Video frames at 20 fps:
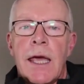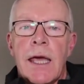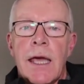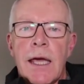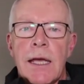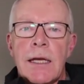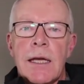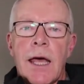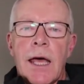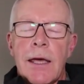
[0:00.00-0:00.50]

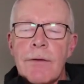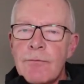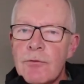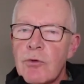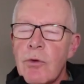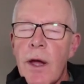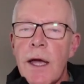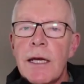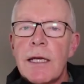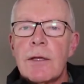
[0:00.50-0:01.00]
And I've
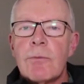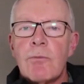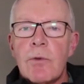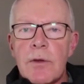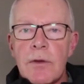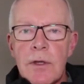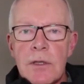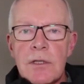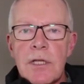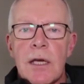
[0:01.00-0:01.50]
tried it
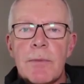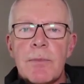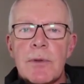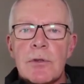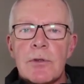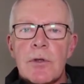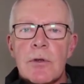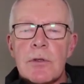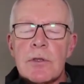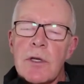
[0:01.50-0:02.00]
with the
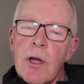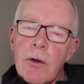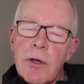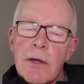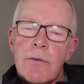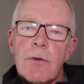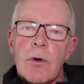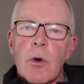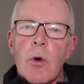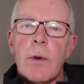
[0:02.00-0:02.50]
temperatures, and I'll
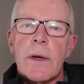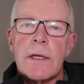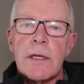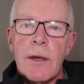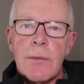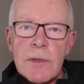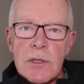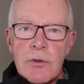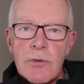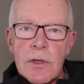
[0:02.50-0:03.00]
give you a quick
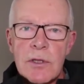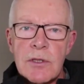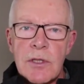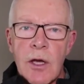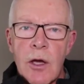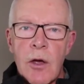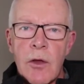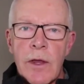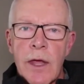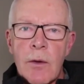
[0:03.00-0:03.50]

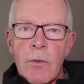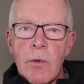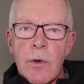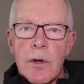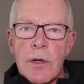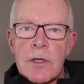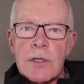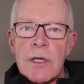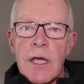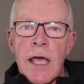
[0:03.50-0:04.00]
demonstration of how that
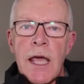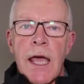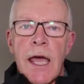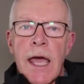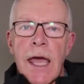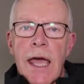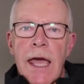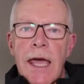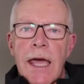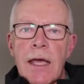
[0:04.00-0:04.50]
works.
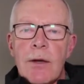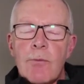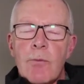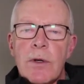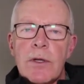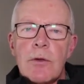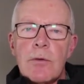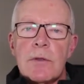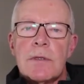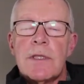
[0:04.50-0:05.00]
And
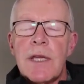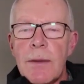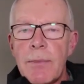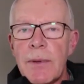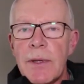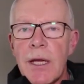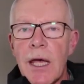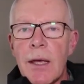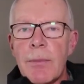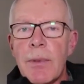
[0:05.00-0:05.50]
when you
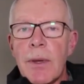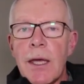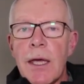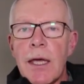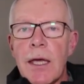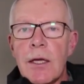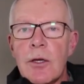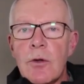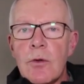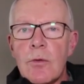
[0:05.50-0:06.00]
zip it up
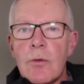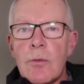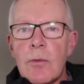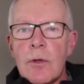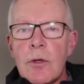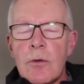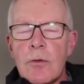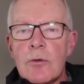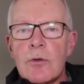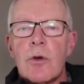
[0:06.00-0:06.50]
and
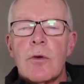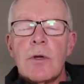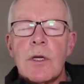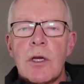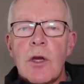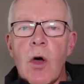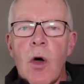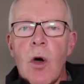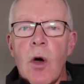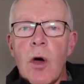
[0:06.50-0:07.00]
you turn
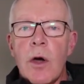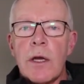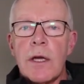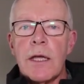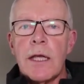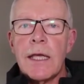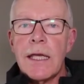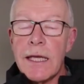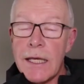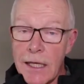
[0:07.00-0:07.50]
it
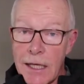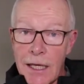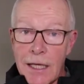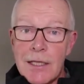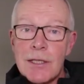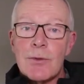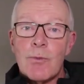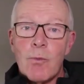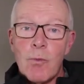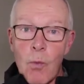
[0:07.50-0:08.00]
on, it
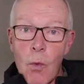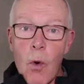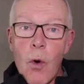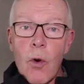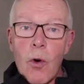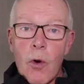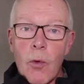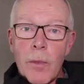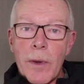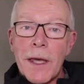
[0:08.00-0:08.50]
gets
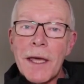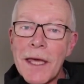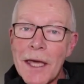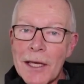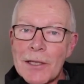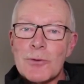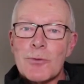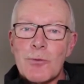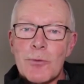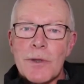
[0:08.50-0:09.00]
warm. It
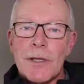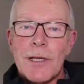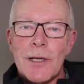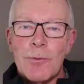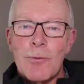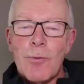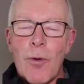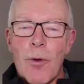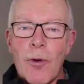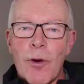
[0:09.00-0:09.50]
gets
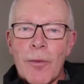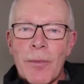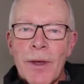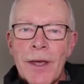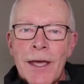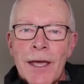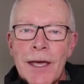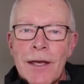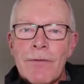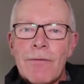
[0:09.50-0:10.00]
really warm.
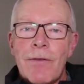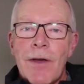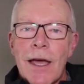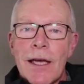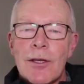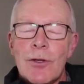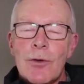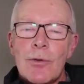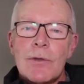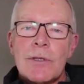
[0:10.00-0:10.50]
In
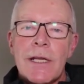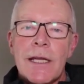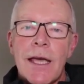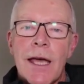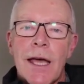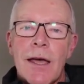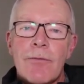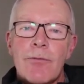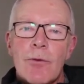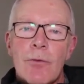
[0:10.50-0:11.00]
fact, usually
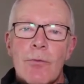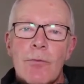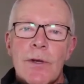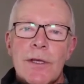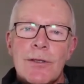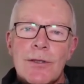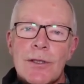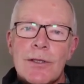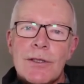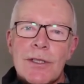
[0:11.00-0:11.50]
after it
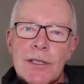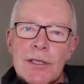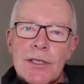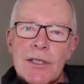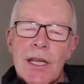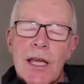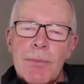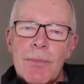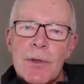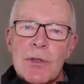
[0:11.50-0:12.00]
reaches
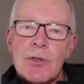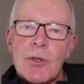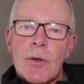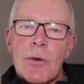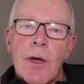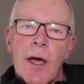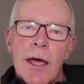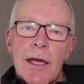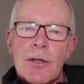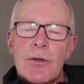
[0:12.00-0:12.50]
its
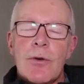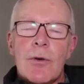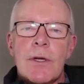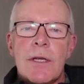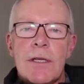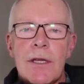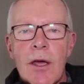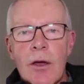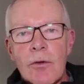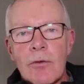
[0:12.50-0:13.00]
temperature, I
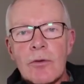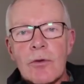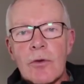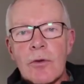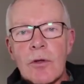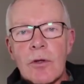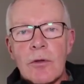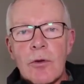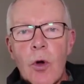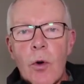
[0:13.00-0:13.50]
turn it down
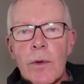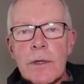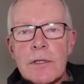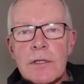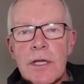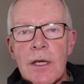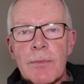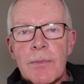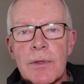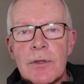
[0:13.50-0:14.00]
to the
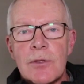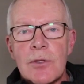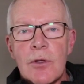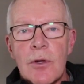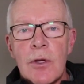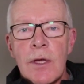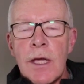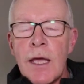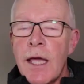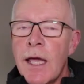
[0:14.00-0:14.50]
lowest
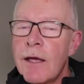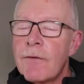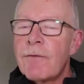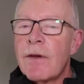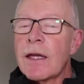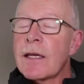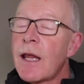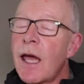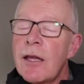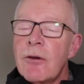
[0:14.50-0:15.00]
temperature. In
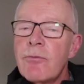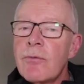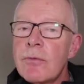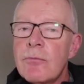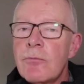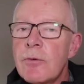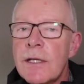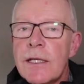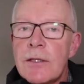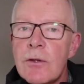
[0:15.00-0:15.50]
fact, I
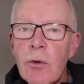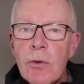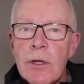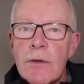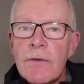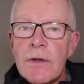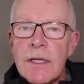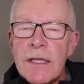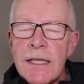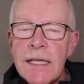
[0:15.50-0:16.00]
really don't
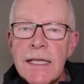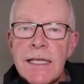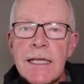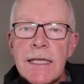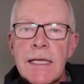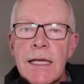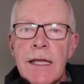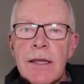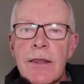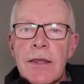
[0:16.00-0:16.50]
even
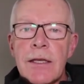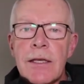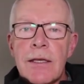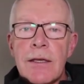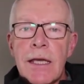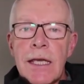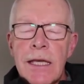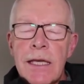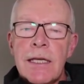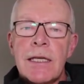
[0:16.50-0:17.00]
need
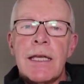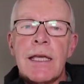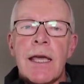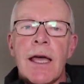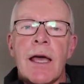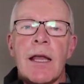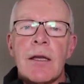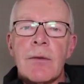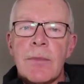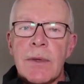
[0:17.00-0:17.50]
the
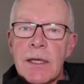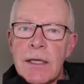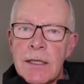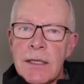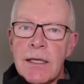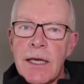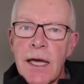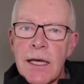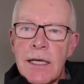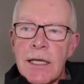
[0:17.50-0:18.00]
heating element
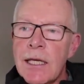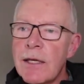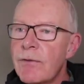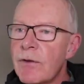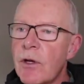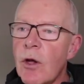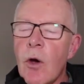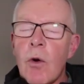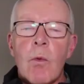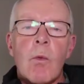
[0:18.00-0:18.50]
yet,
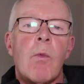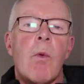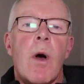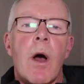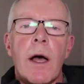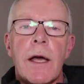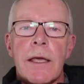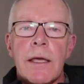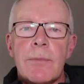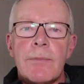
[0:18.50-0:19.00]
even out
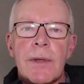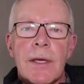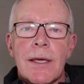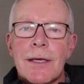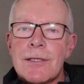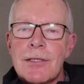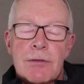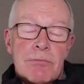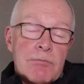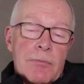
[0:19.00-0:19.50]
walking,
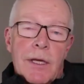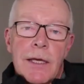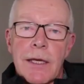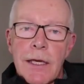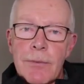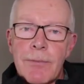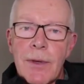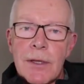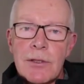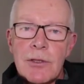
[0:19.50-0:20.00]
because
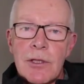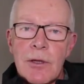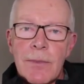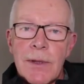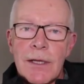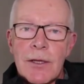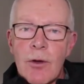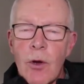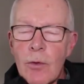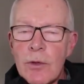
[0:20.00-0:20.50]
like I mentioned a
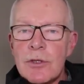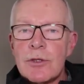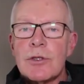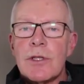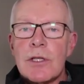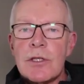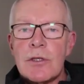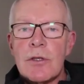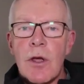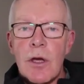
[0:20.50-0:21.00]
minute ago, it's
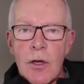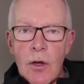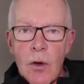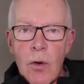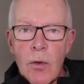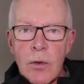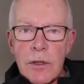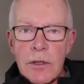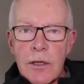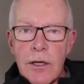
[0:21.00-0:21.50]
just not
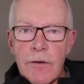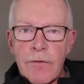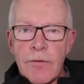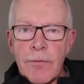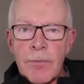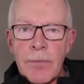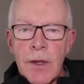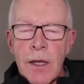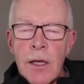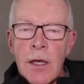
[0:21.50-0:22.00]
cold enough.